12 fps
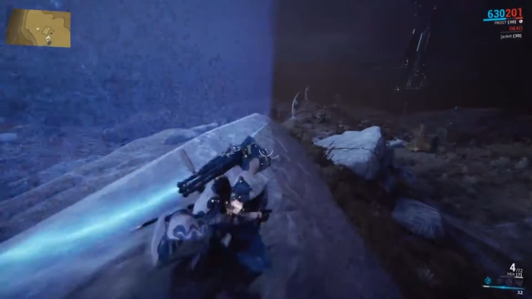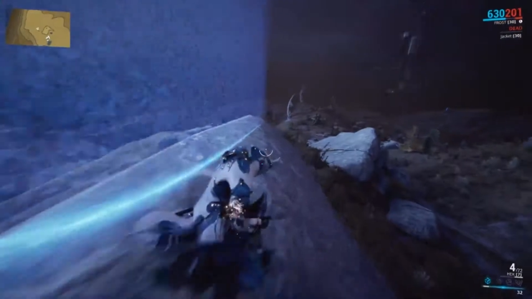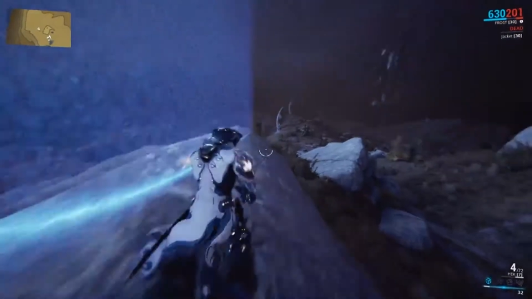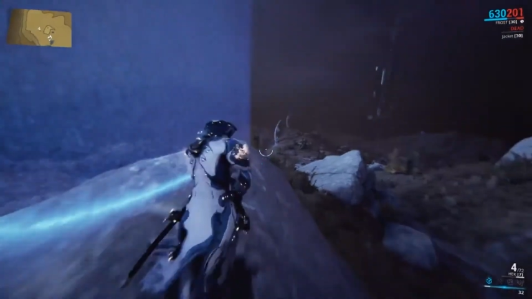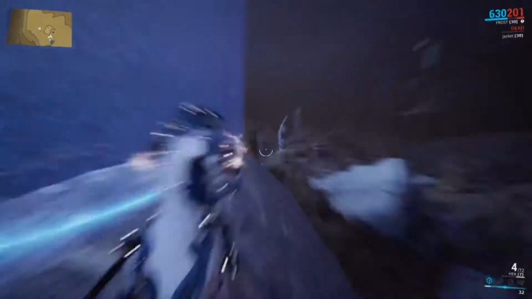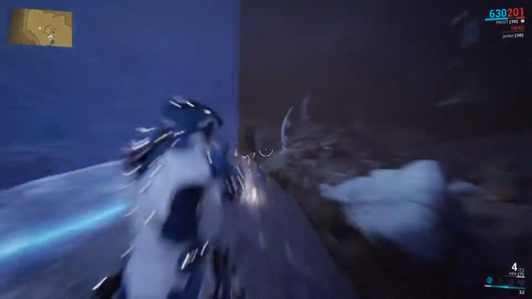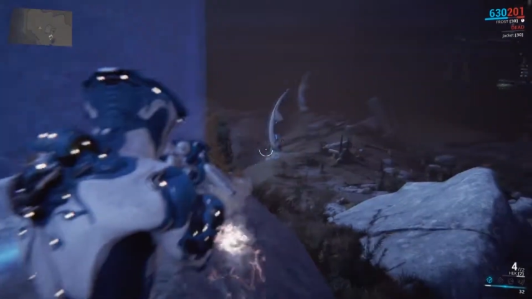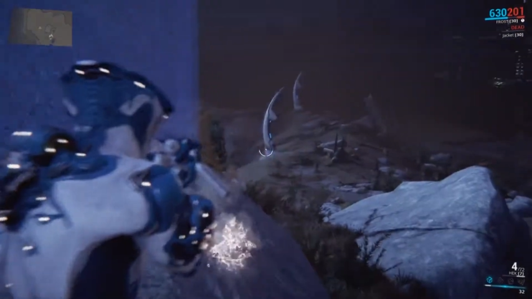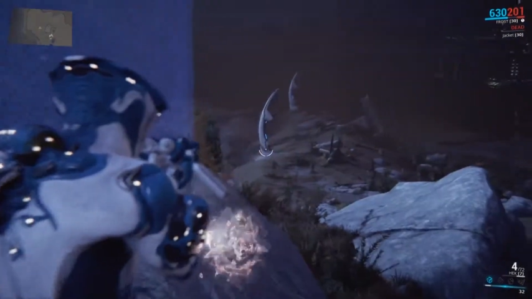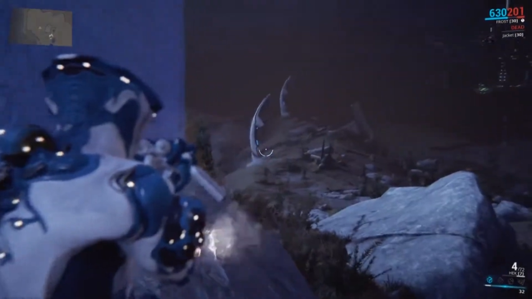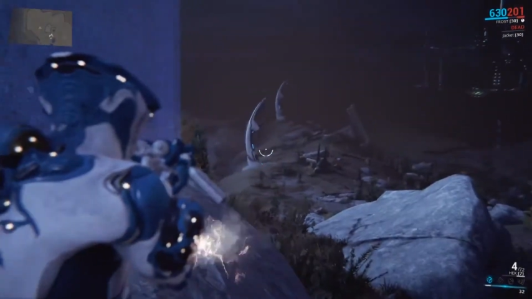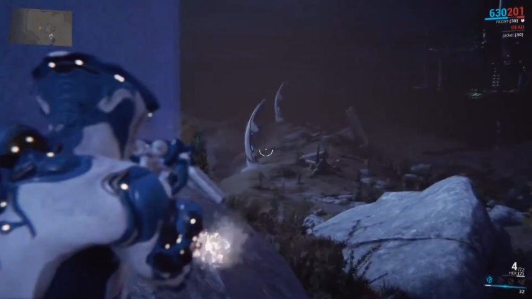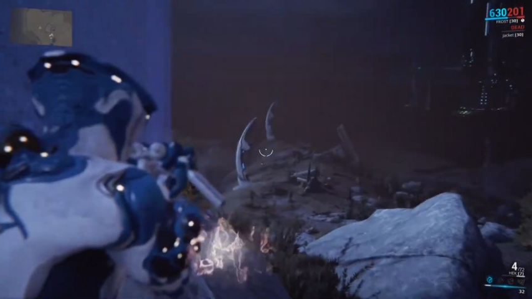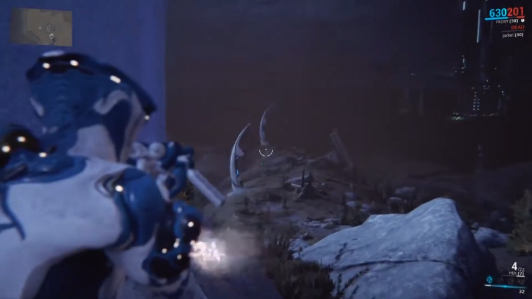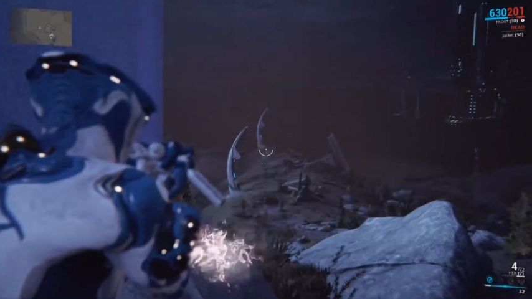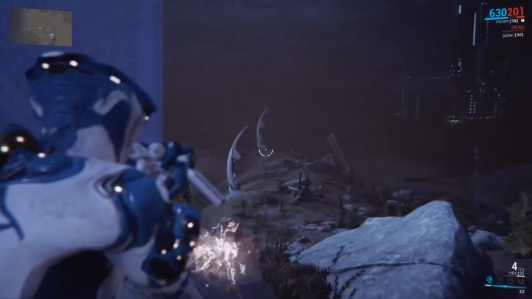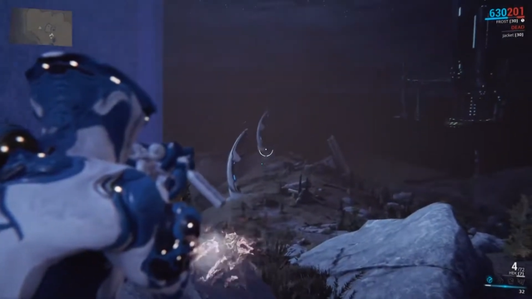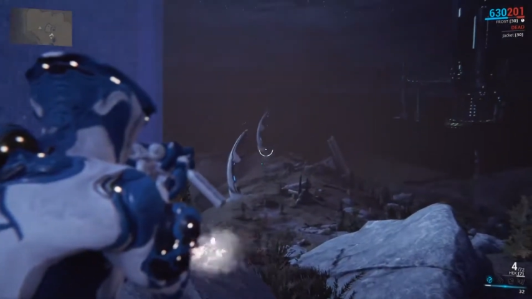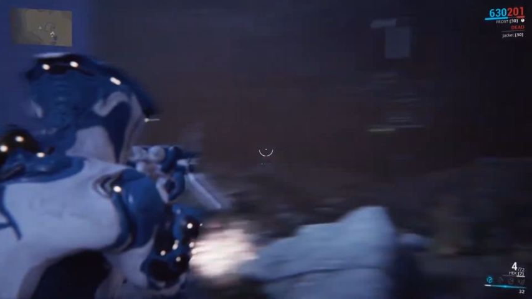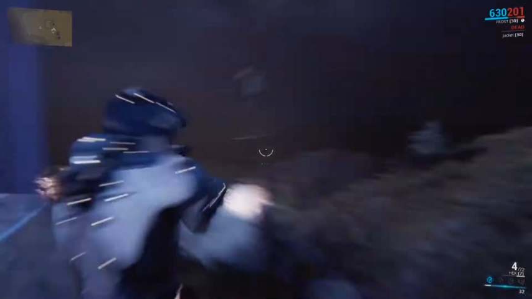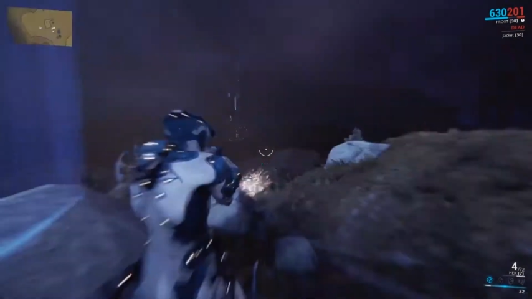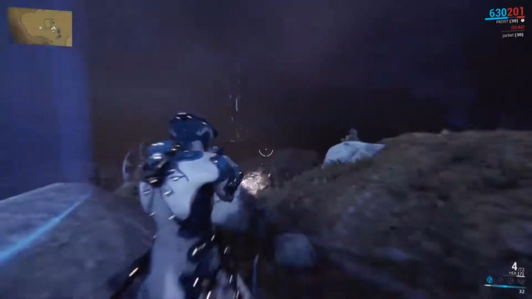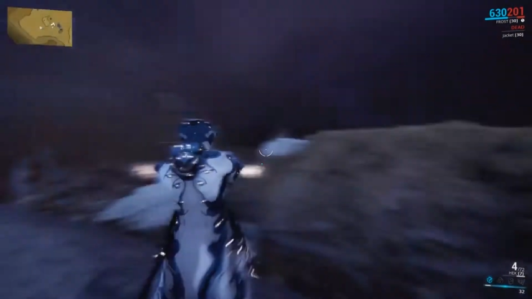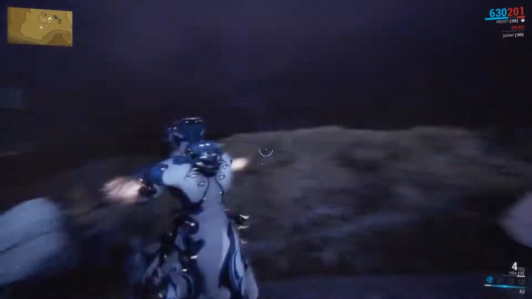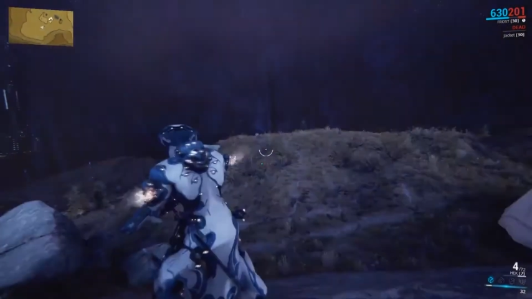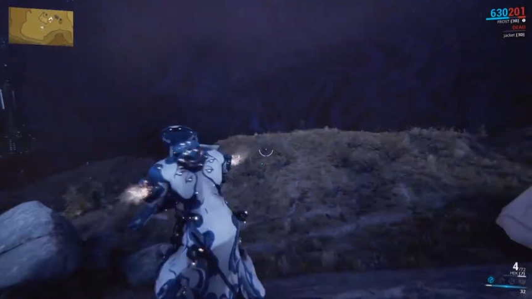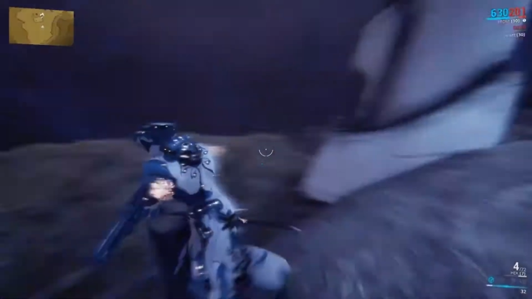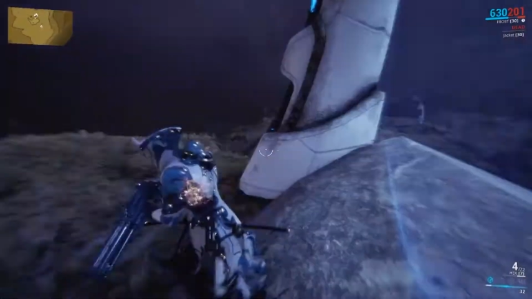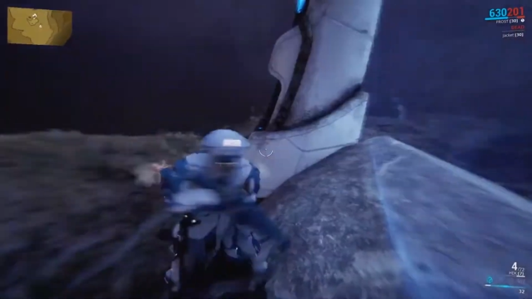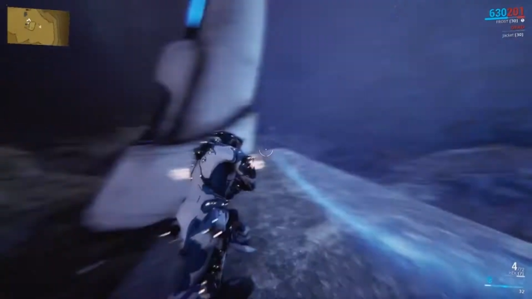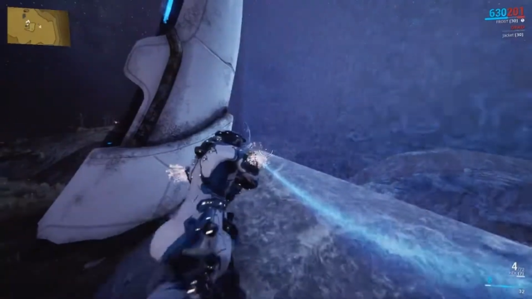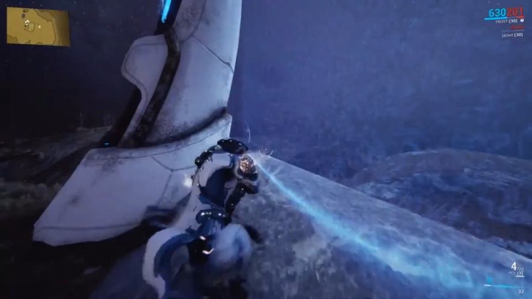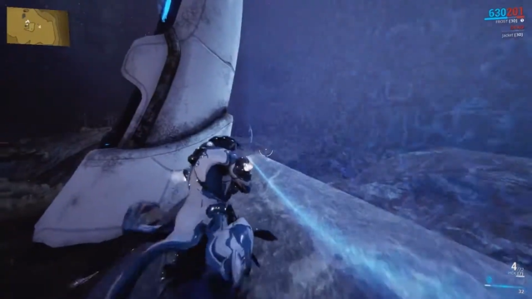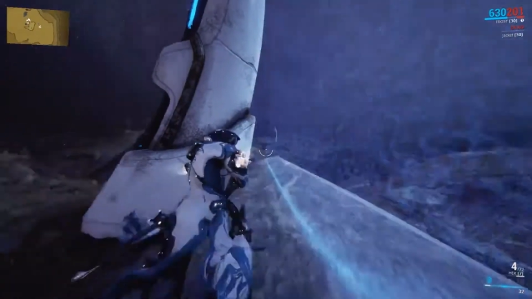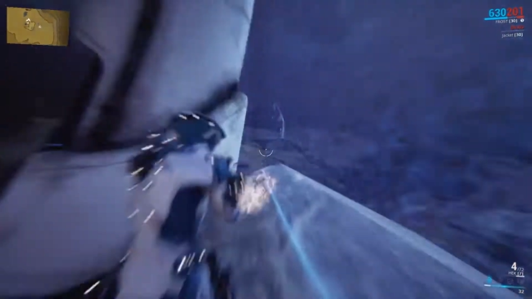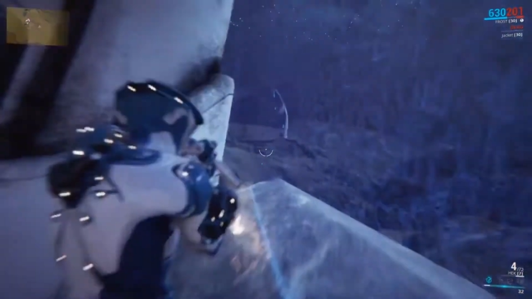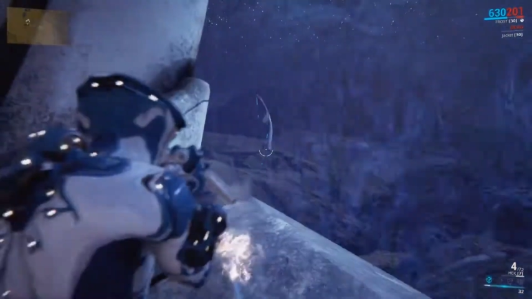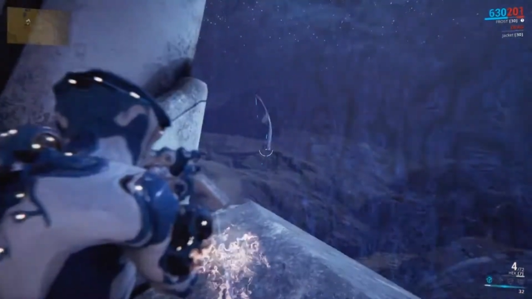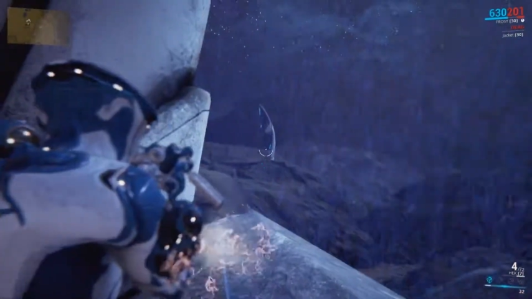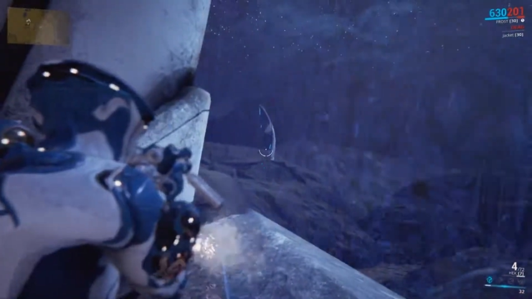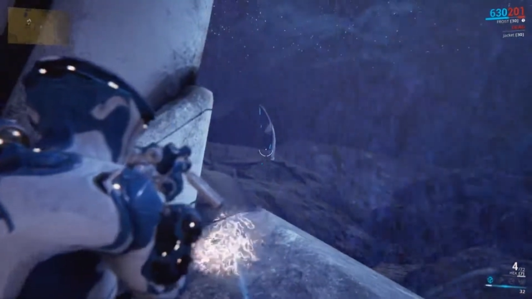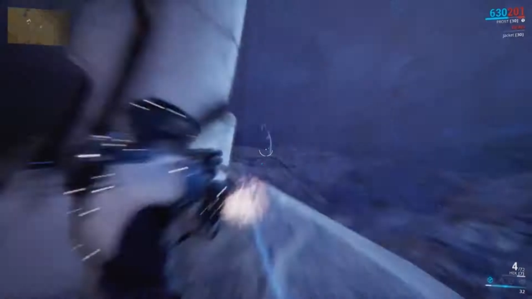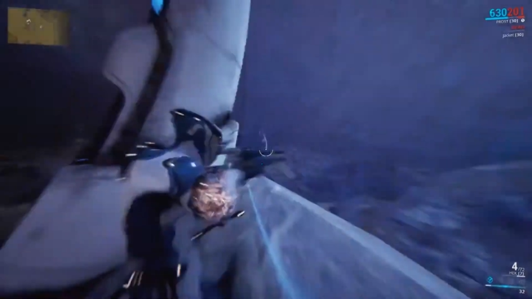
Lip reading: No face is visible, so there are no lips to read.